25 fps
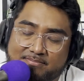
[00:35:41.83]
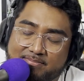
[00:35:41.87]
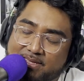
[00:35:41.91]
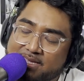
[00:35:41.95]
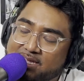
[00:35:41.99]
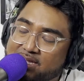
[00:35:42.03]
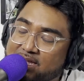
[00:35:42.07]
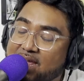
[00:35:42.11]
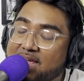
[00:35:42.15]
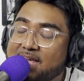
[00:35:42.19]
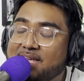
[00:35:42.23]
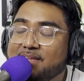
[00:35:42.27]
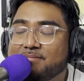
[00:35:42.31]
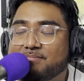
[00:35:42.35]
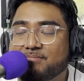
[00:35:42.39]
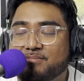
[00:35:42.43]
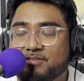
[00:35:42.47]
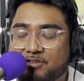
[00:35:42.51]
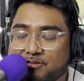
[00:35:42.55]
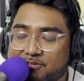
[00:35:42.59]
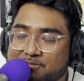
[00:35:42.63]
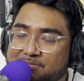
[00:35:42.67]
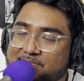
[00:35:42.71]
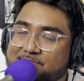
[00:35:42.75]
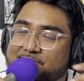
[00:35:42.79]
But he can't,
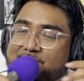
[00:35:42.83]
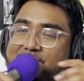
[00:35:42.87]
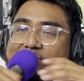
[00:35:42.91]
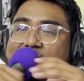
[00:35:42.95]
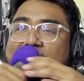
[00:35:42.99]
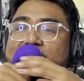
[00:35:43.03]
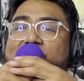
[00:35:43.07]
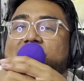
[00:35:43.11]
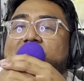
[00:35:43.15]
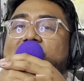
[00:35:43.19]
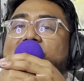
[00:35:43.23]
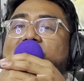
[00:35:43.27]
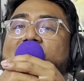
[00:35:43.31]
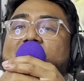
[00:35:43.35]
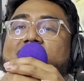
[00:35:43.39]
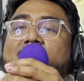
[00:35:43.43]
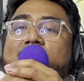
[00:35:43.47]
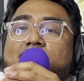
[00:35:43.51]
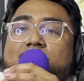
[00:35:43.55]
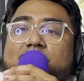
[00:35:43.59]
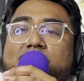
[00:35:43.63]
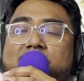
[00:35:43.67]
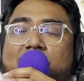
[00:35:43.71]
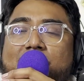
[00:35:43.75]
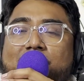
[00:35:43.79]
so
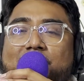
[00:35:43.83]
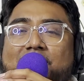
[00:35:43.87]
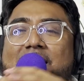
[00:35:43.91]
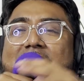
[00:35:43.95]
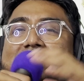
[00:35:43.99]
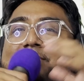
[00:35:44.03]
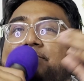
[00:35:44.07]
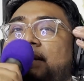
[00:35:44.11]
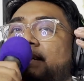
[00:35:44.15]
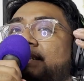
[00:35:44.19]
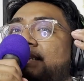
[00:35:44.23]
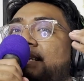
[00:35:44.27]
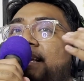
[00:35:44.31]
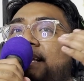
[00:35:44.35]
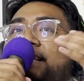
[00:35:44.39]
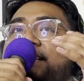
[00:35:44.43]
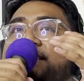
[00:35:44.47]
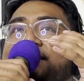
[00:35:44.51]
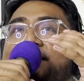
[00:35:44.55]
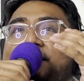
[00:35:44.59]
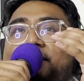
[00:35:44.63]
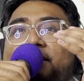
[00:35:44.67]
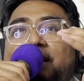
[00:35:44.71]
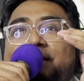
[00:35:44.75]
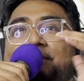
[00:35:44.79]
we'll see. That's my
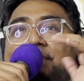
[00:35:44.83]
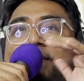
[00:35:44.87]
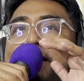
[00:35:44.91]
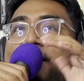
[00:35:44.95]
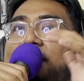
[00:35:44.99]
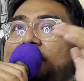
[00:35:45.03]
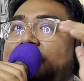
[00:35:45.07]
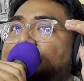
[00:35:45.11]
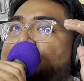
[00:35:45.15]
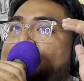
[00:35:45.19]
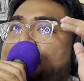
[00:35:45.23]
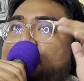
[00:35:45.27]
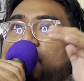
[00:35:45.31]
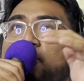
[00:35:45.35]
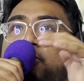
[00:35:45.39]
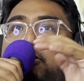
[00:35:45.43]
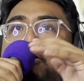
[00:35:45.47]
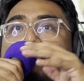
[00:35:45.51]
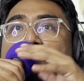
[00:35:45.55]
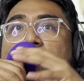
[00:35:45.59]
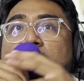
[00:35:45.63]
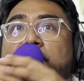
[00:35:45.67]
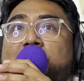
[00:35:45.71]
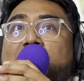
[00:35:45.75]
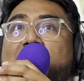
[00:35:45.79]
takes. I mean, I've been all
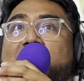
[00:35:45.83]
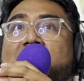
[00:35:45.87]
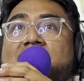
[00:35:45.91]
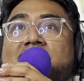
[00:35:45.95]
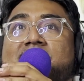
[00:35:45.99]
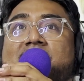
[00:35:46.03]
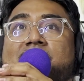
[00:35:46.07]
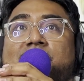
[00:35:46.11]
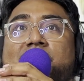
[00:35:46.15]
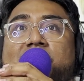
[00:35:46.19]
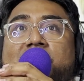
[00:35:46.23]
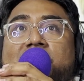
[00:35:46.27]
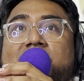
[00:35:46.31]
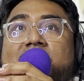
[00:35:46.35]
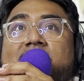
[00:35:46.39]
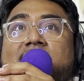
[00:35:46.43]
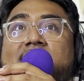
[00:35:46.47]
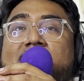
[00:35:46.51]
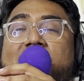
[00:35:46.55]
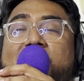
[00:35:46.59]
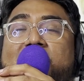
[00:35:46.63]
over the place, but